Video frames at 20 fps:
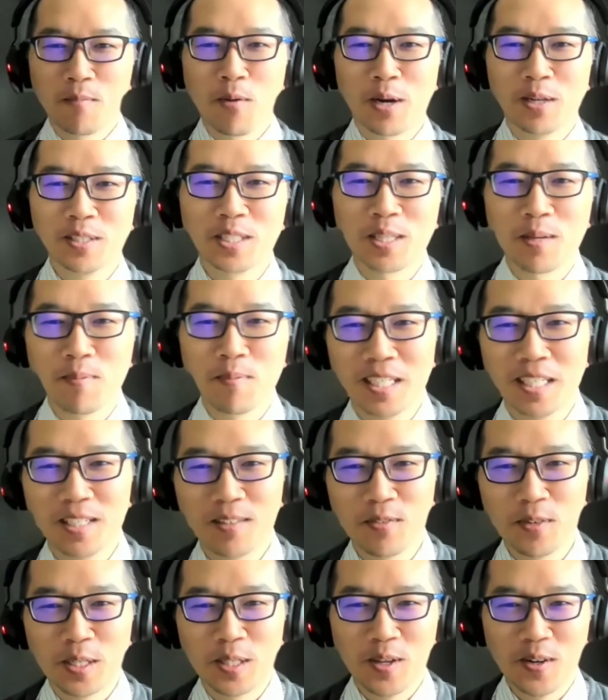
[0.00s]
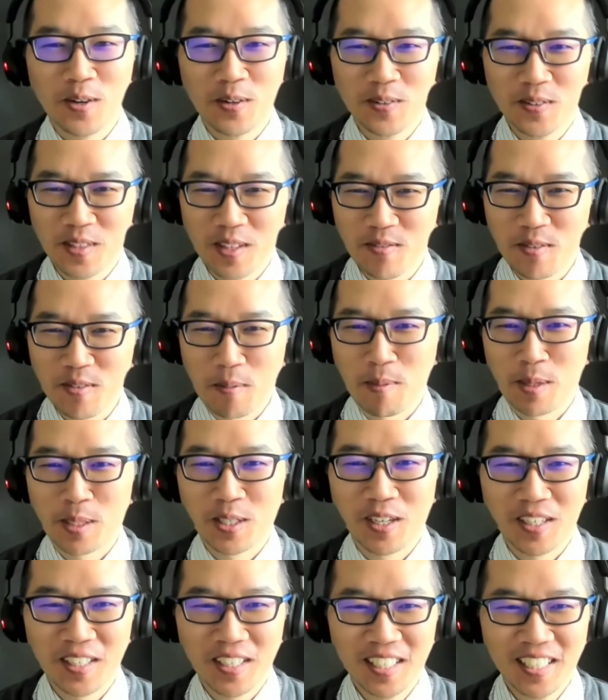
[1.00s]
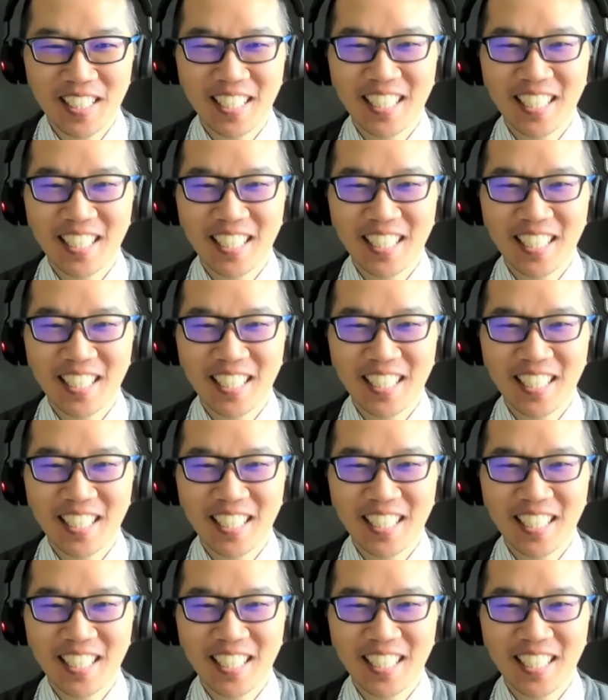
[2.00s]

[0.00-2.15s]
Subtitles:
wearing something different though than from the talk.